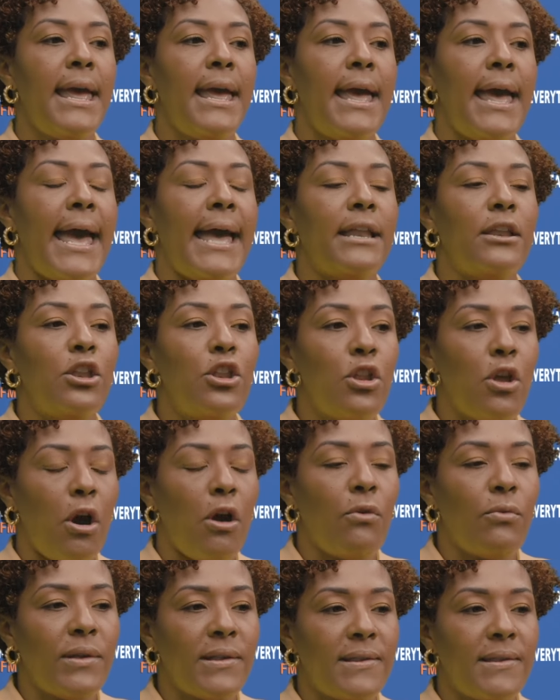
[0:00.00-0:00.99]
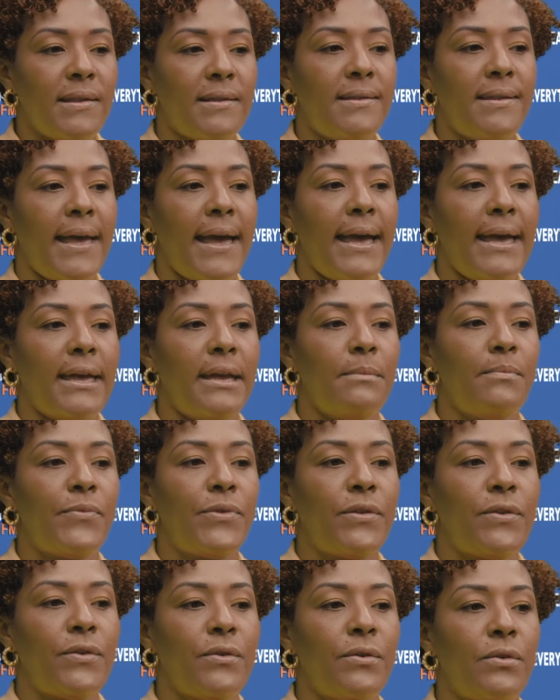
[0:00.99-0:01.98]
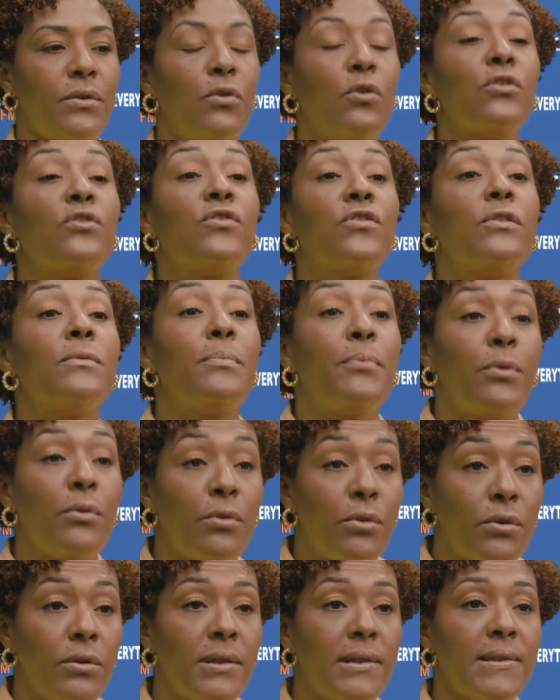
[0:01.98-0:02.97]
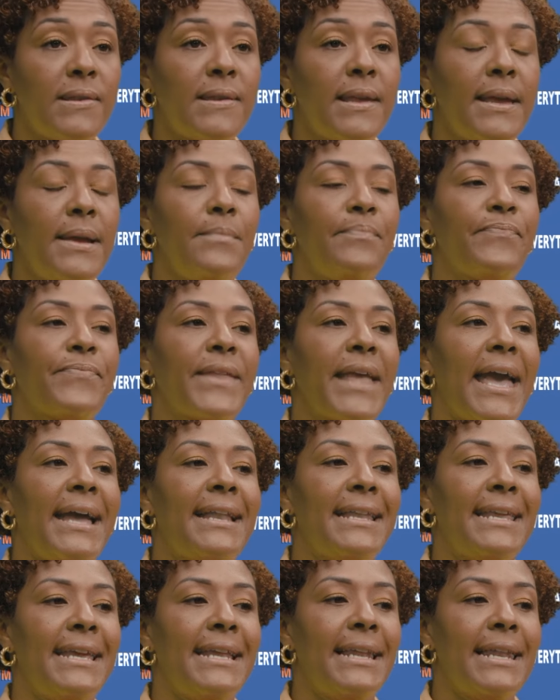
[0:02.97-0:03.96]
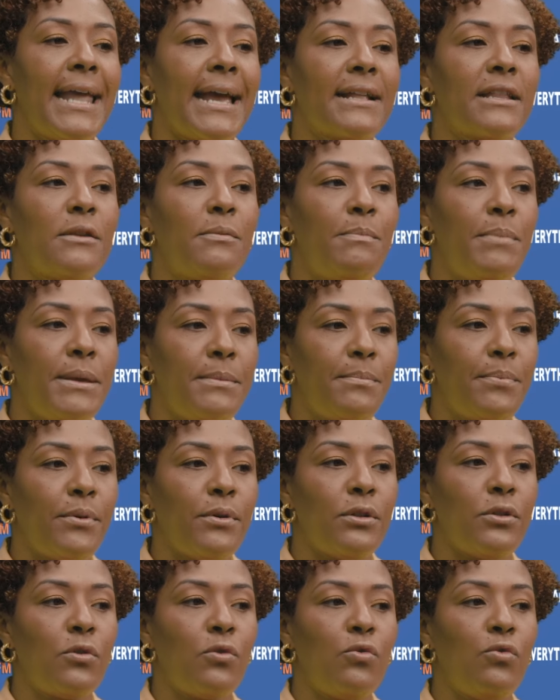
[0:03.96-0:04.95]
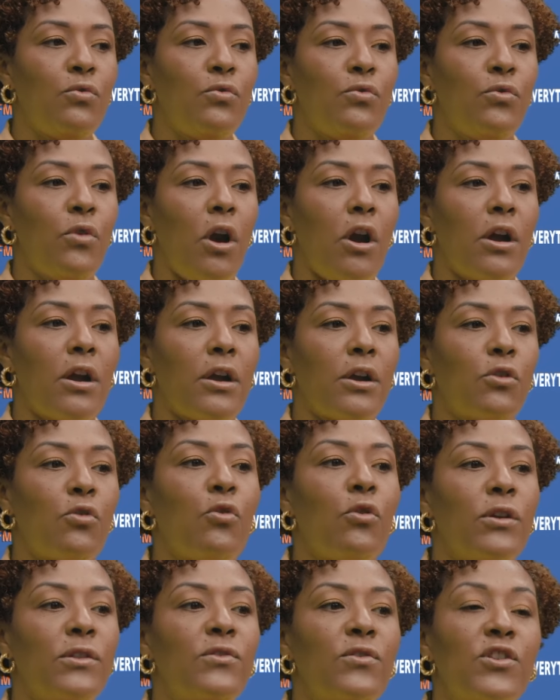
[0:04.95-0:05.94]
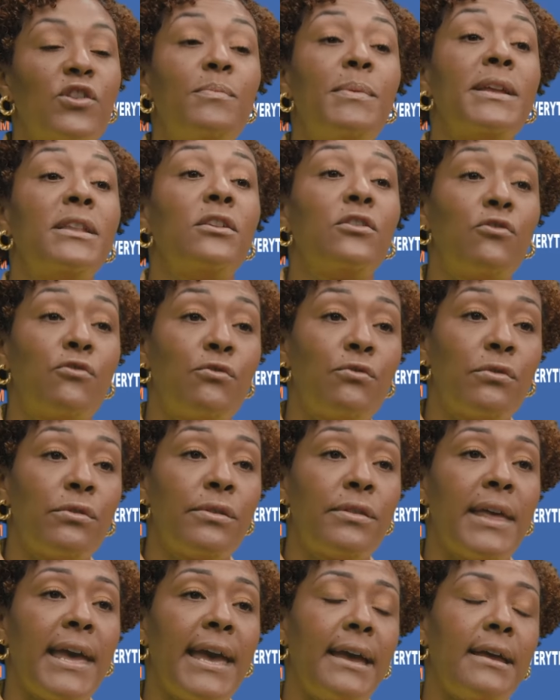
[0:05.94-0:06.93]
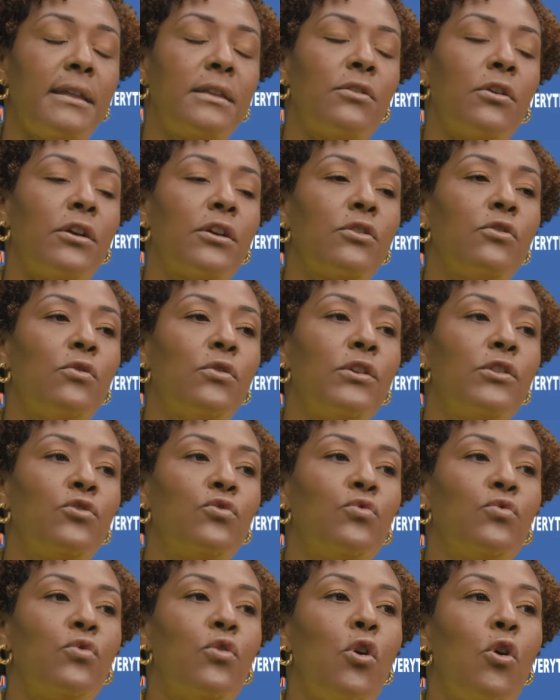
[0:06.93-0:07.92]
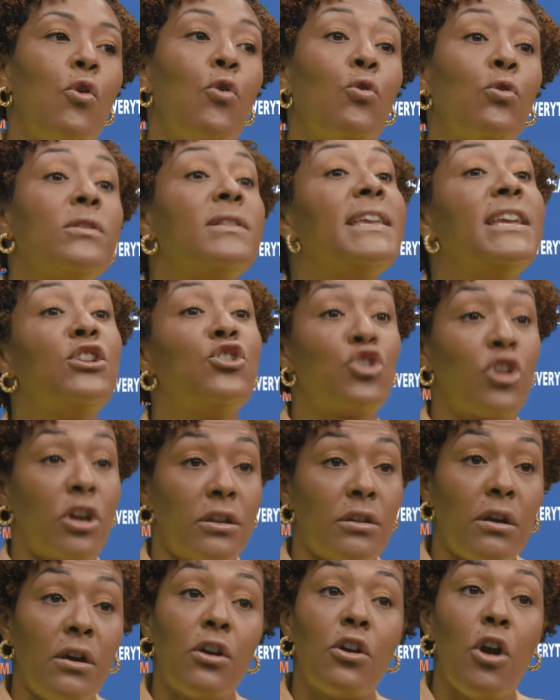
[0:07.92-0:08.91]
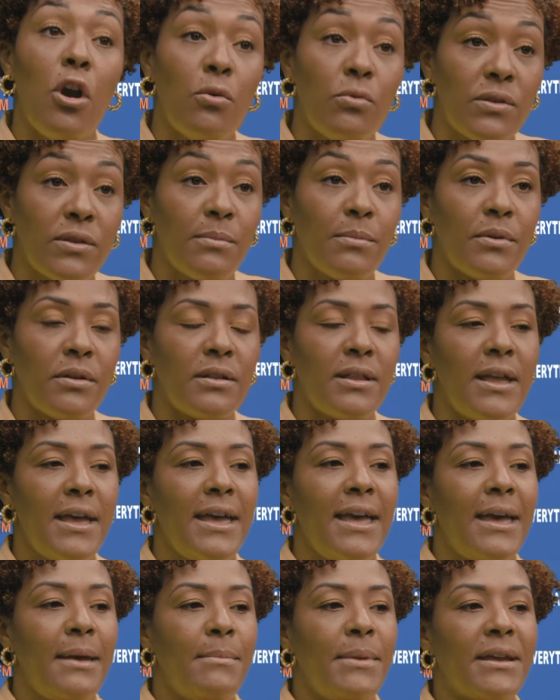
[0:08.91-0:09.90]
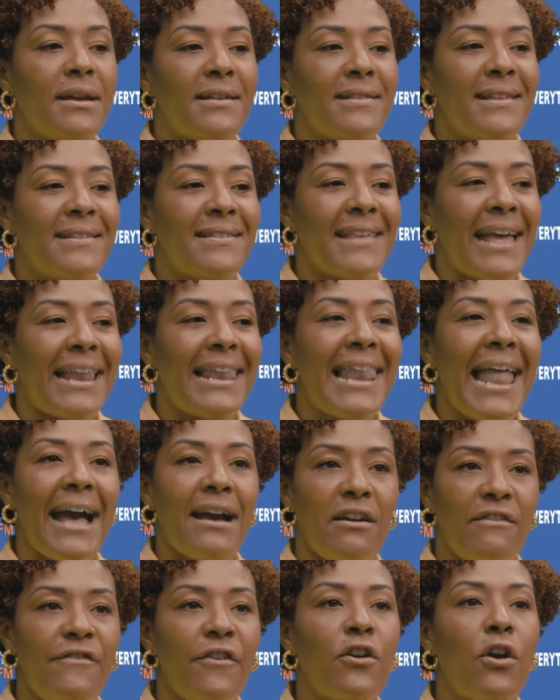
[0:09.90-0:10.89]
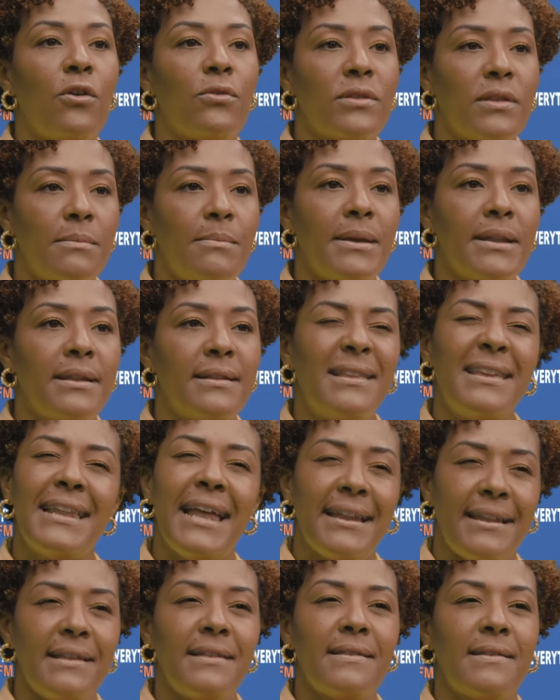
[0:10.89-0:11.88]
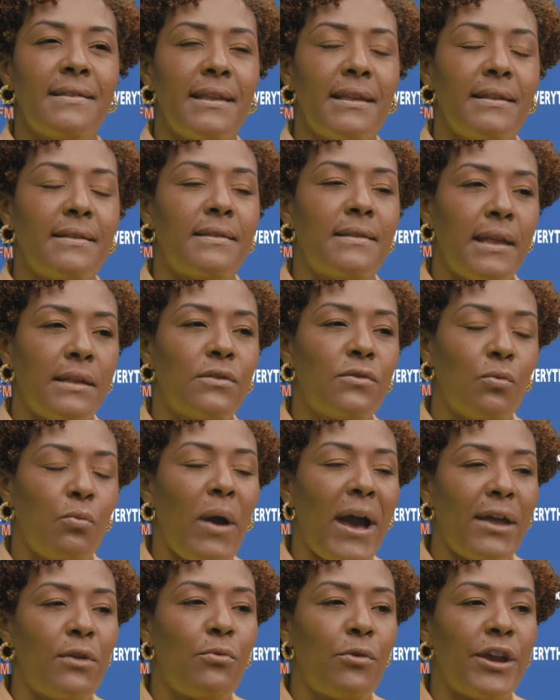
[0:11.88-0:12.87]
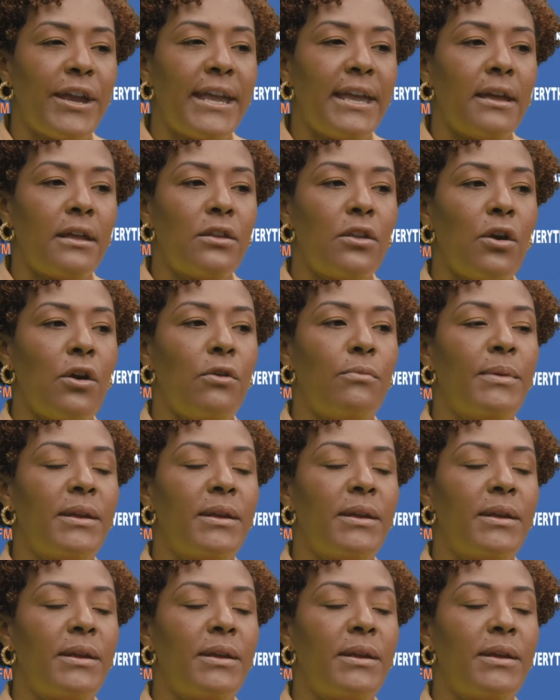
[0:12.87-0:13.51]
And now is the time to go to the polls and elect people who are going to speak the truth and are going to hold each other accountable. Because it's that lack of accountability that is why we're here now.